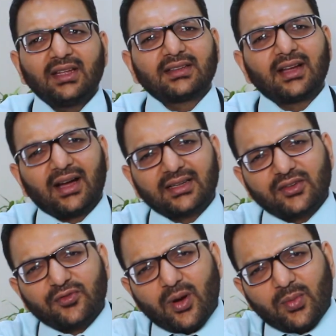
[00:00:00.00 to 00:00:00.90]
The
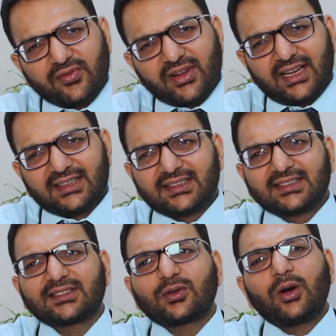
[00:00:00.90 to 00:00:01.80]
other form of
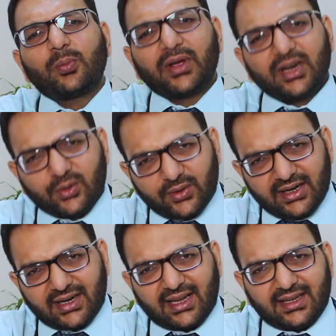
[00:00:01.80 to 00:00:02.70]
dialysis is called
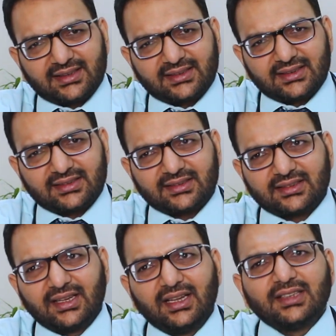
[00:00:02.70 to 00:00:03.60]
peritoneal
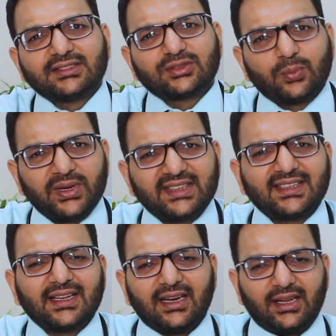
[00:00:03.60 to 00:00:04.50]
dialysis. So
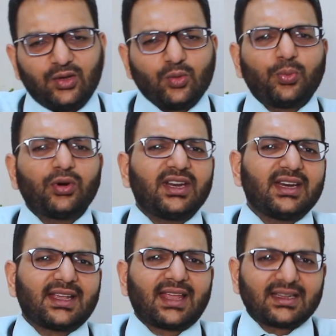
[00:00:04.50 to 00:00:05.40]
basically you put in
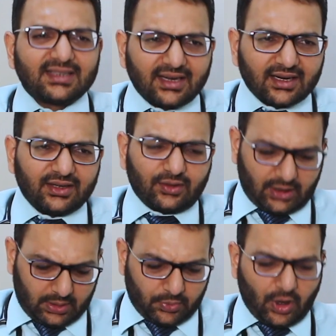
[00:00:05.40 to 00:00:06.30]
a catheter in your
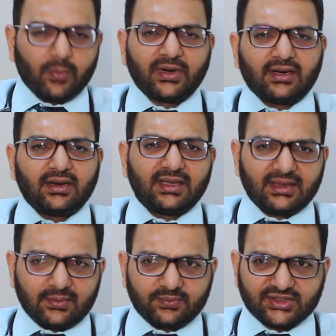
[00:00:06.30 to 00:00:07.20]
abdomen,
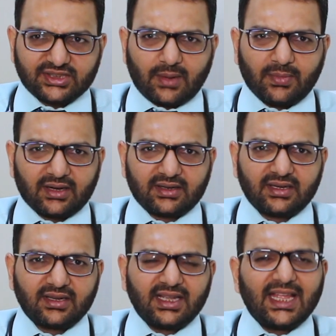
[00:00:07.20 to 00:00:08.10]
in the
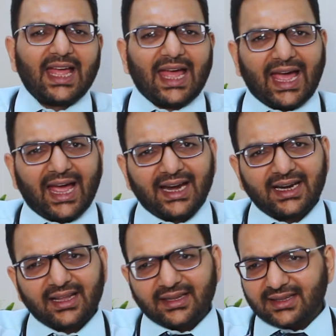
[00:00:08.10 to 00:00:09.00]
stomach,
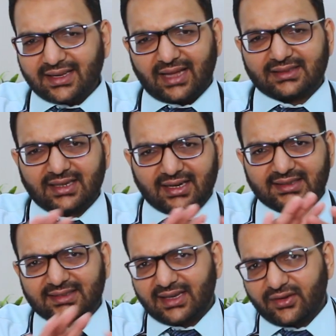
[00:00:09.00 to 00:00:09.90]
and the catheter
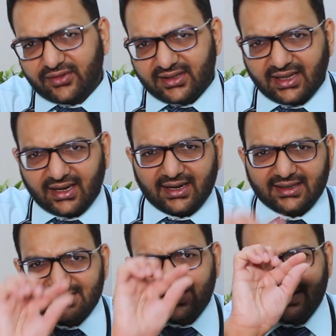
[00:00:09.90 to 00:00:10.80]
is left there.
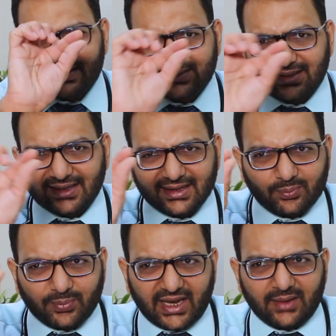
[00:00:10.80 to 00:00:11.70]
It's like a
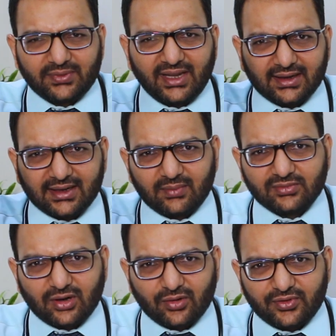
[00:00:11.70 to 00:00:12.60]
silicon pipe that
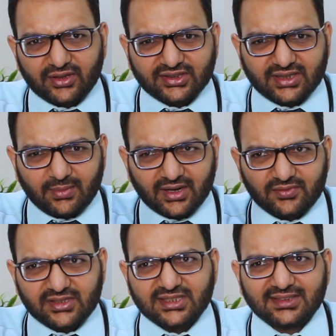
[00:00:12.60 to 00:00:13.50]
comes out of your
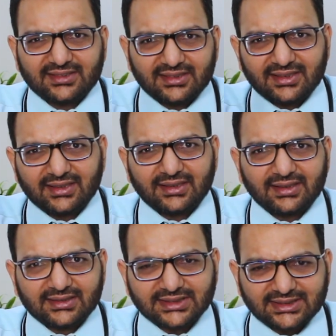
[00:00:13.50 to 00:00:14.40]
stomach, which is
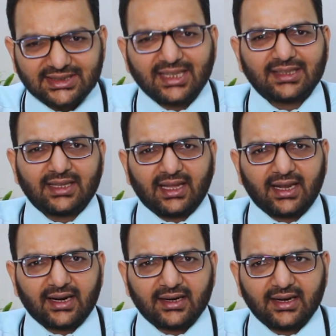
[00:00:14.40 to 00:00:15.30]
sitting there.